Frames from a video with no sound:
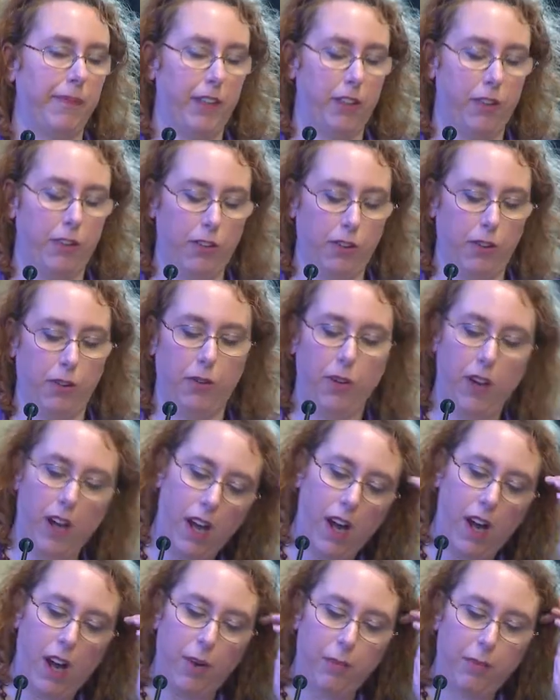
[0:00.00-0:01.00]
to do
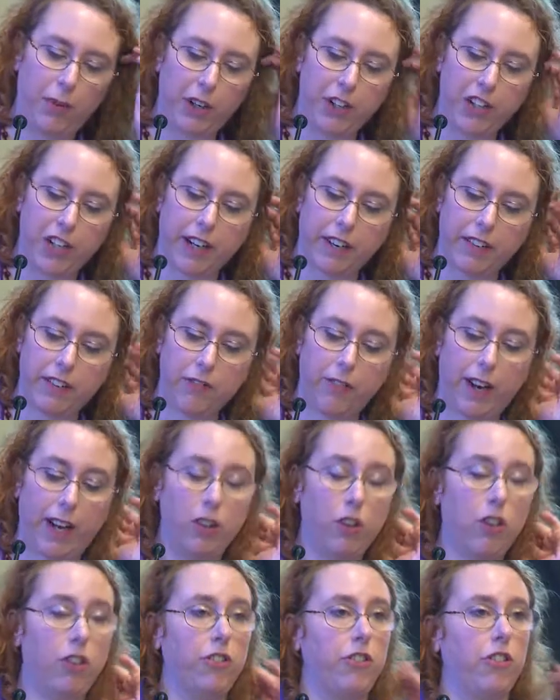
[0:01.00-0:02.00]
projects
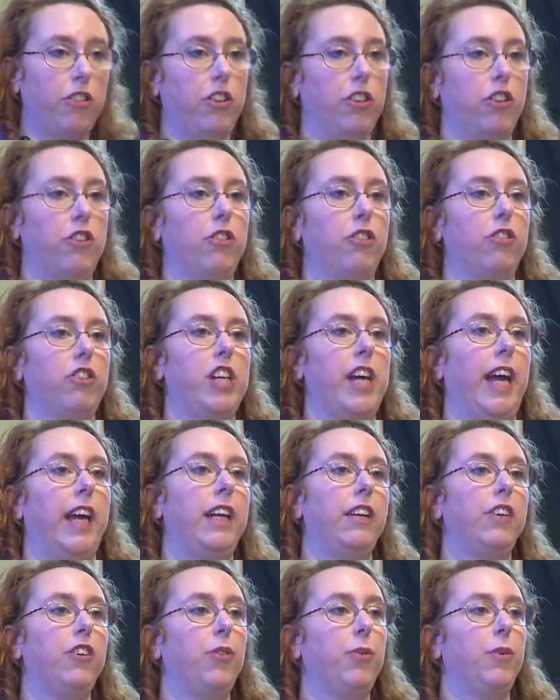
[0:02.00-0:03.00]
around constitutional
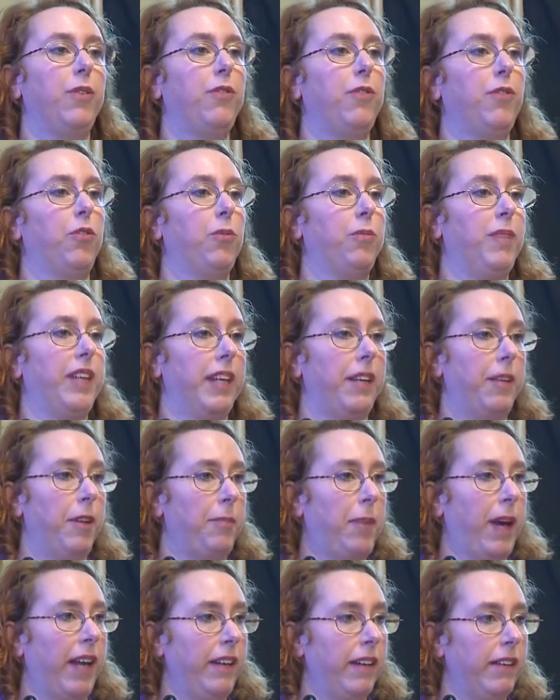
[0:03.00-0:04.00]
change, to inform the
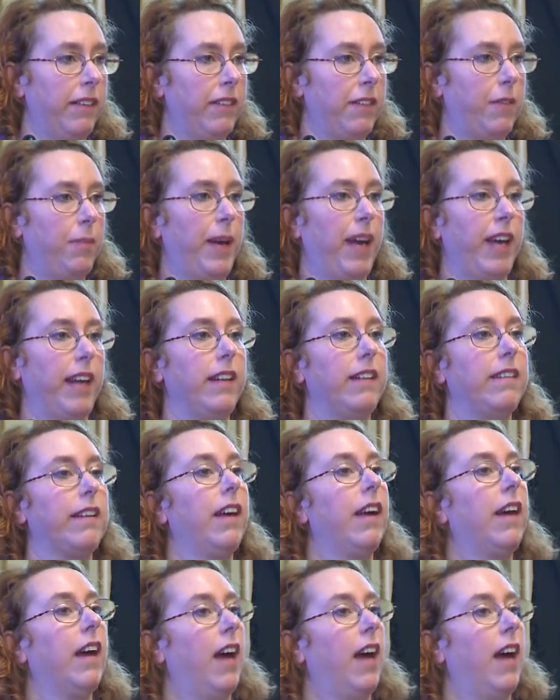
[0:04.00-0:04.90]
independence debate,